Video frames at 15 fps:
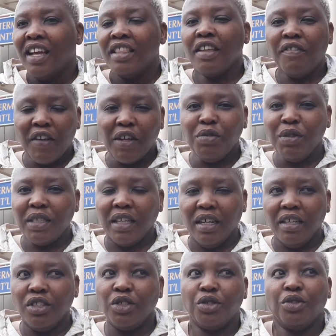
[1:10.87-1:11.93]
The flight was
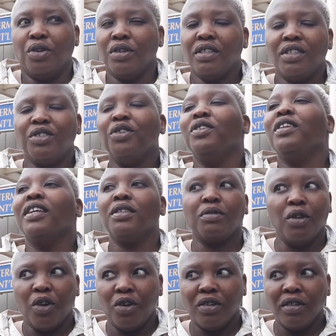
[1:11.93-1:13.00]
nice, short, not as
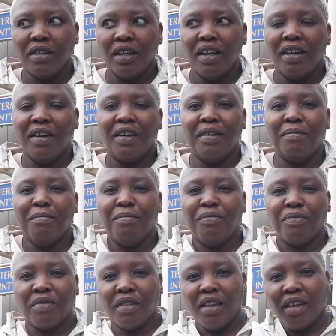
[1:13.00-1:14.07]
long.
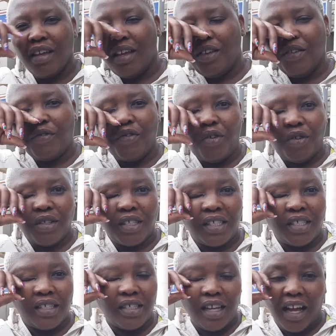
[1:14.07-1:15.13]
And of
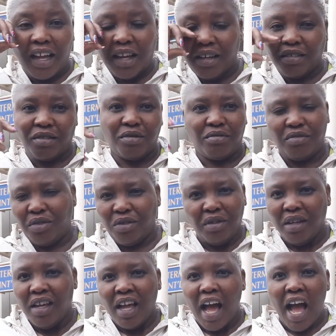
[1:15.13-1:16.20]
course, yeah,
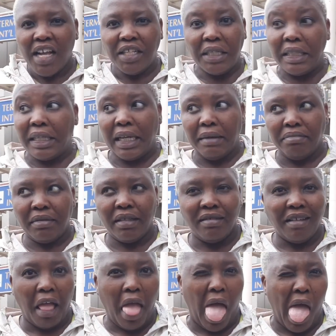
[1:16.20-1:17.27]
I just
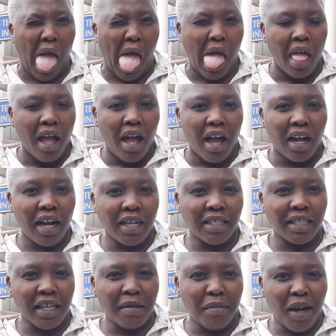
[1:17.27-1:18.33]
slept. I
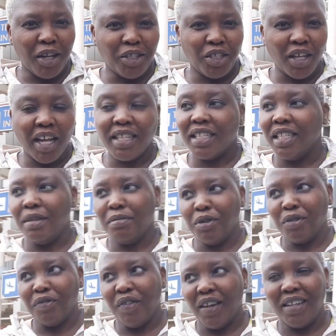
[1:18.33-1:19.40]
can't say much. I slept
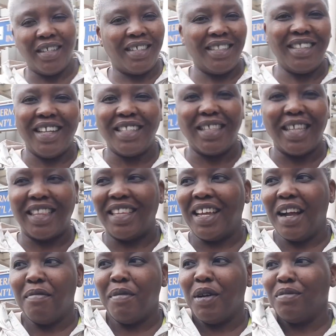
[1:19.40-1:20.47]
on flights. That's the
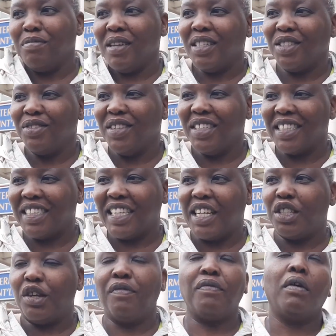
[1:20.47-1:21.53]
thing about me. As soon as it
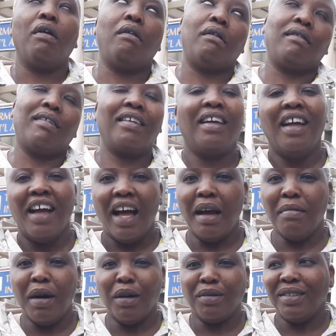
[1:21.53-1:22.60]
takes off,
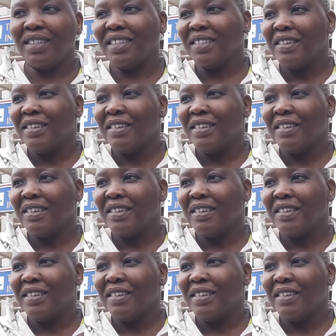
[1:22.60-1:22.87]
I'm out.